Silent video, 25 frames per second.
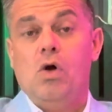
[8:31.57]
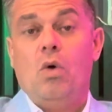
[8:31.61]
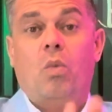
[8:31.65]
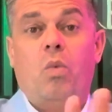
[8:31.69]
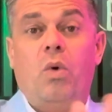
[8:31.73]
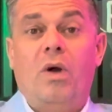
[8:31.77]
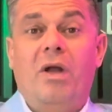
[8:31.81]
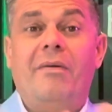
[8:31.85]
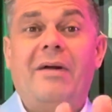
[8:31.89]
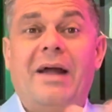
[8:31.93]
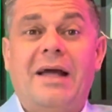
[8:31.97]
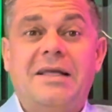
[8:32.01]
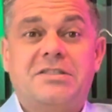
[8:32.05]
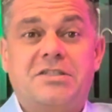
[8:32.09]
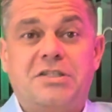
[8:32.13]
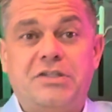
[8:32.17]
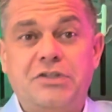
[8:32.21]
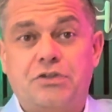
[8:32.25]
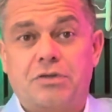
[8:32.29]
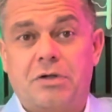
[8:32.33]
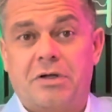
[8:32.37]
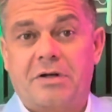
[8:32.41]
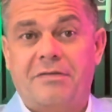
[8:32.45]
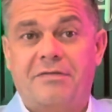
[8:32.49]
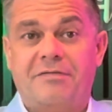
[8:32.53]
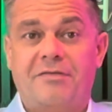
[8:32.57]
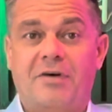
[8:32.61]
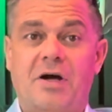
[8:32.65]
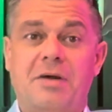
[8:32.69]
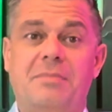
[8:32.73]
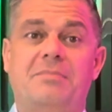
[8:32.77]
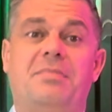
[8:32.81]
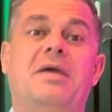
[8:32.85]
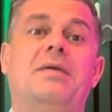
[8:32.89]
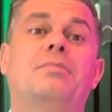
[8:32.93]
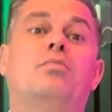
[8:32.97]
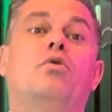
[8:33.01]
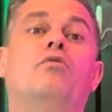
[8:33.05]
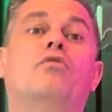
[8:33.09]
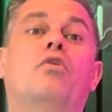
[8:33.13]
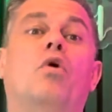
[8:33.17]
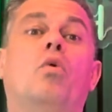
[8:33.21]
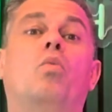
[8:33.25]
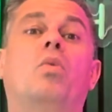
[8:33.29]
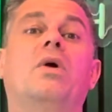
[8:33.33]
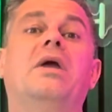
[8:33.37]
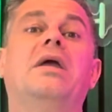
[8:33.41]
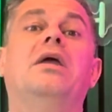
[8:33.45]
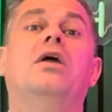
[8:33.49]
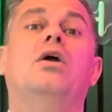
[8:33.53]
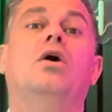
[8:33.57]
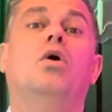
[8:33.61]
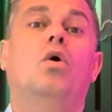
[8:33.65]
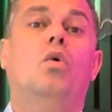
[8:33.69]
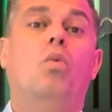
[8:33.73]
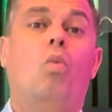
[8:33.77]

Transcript: We're actually trying to find people that we